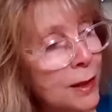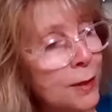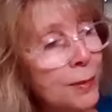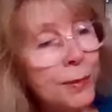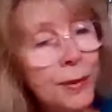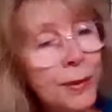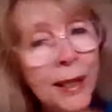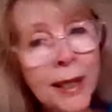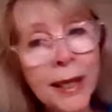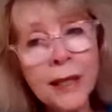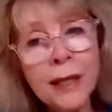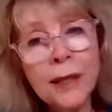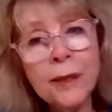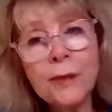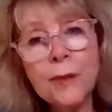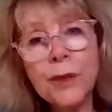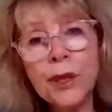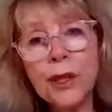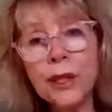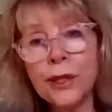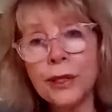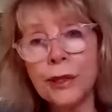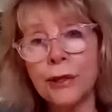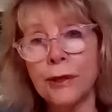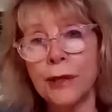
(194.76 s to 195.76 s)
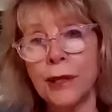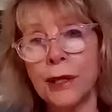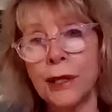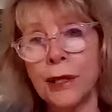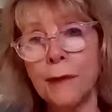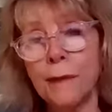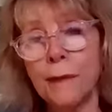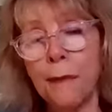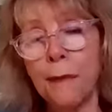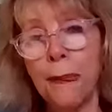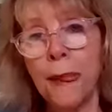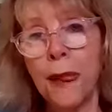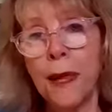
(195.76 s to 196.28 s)
the planet Mercury
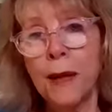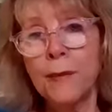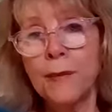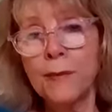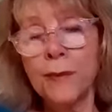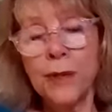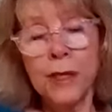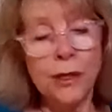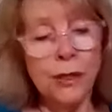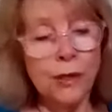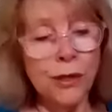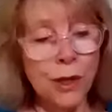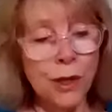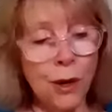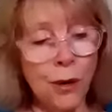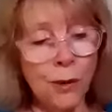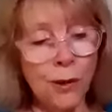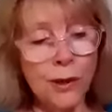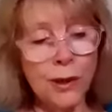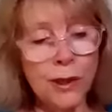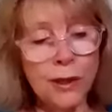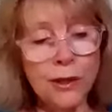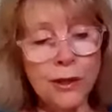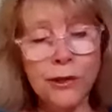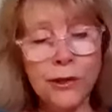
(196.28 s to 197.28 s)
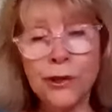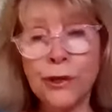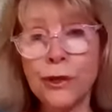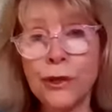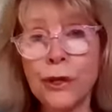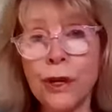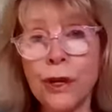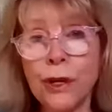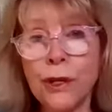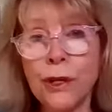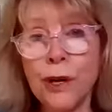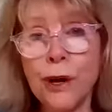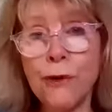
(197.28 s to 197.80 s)
is going to
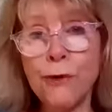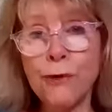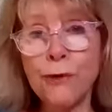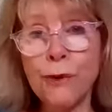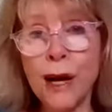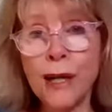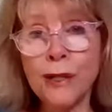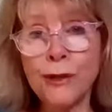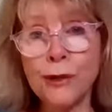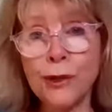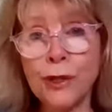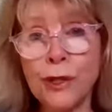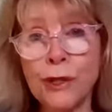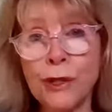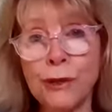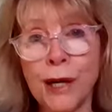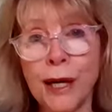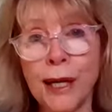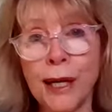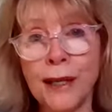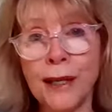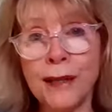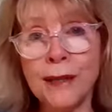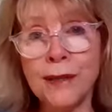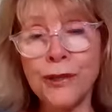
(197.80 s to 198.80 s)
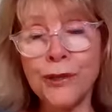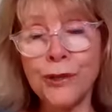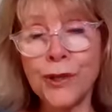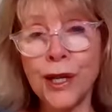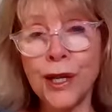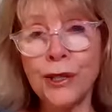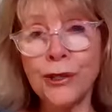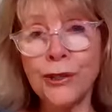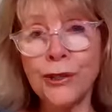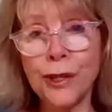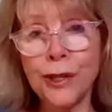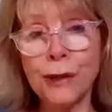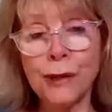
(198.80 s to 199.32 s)
go retrograde,
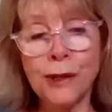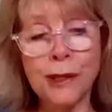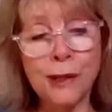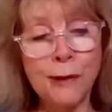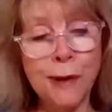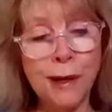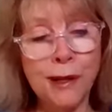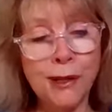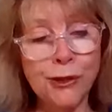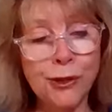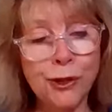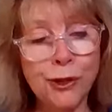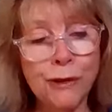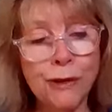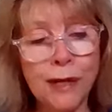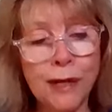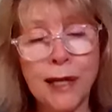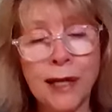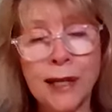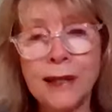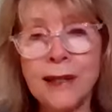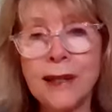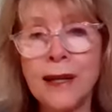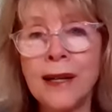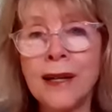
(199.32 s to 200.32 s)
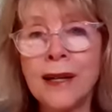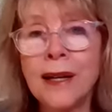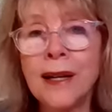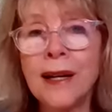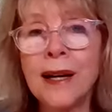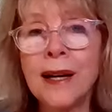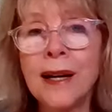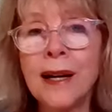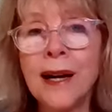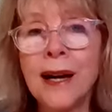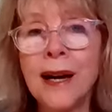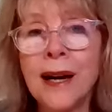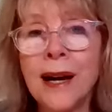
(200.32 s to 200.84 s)
stationary retrograde,
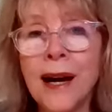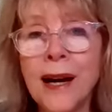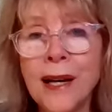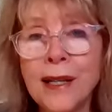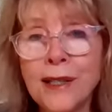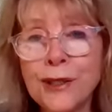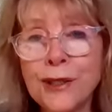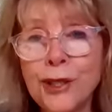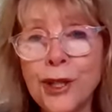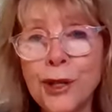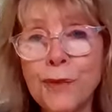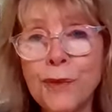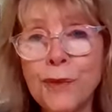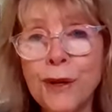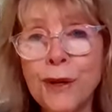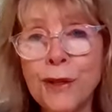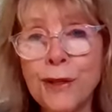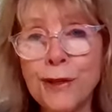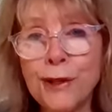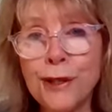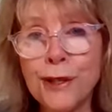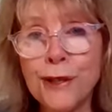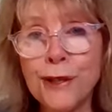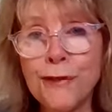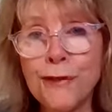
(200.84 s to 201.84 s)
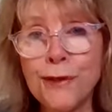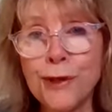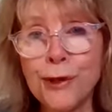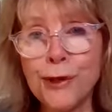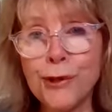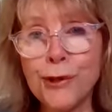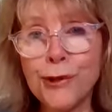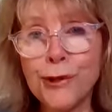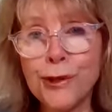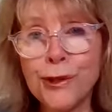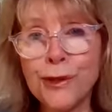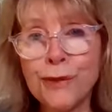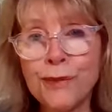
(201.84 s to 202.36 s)
October 31st.
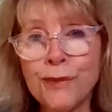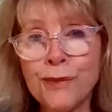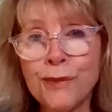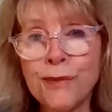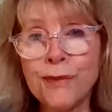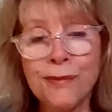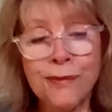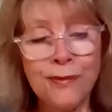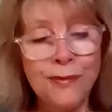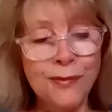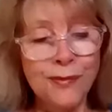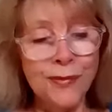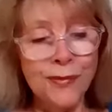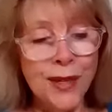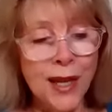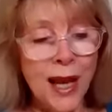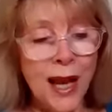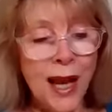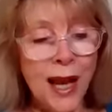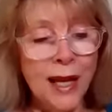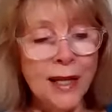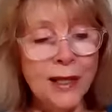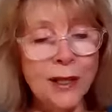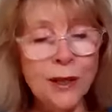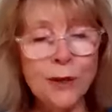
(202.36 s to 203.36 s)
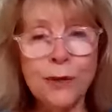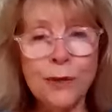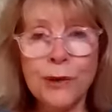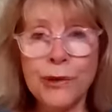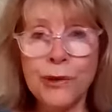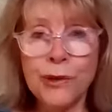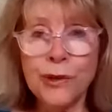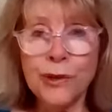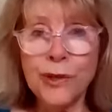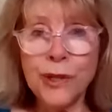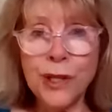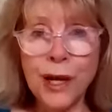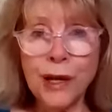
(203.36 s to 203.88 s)
And it will
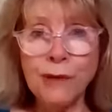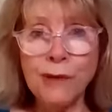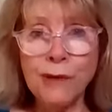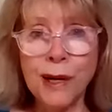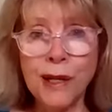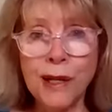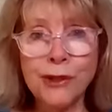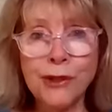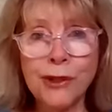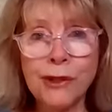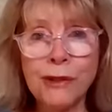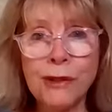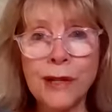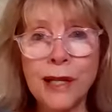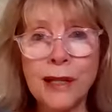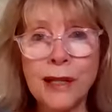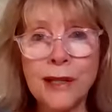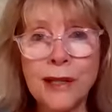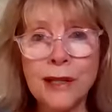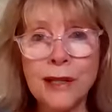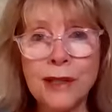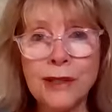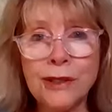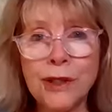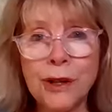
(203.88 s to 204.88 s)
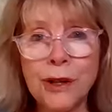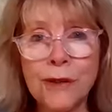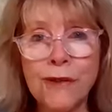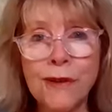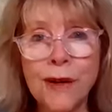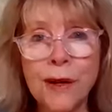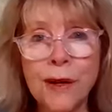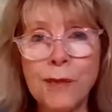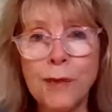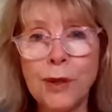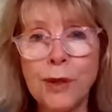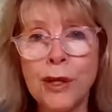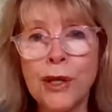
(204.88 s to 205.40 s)
stay retrograde till
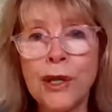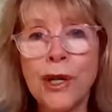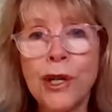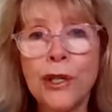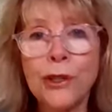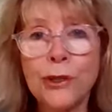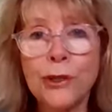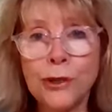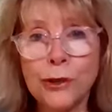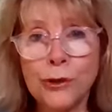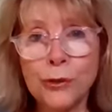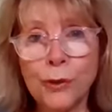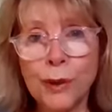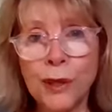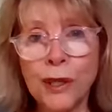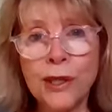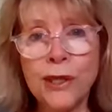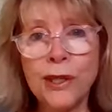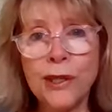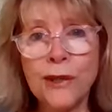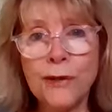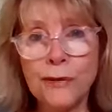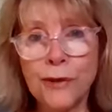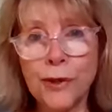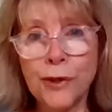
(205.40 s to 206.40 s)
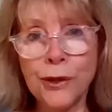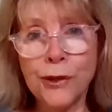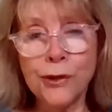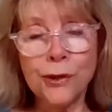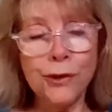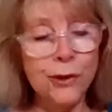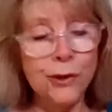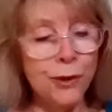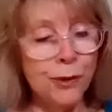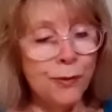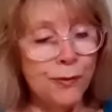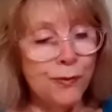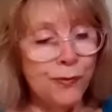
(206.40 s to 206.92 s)
November
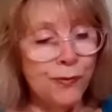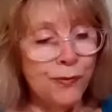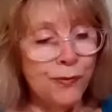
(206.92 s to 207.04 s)
21st.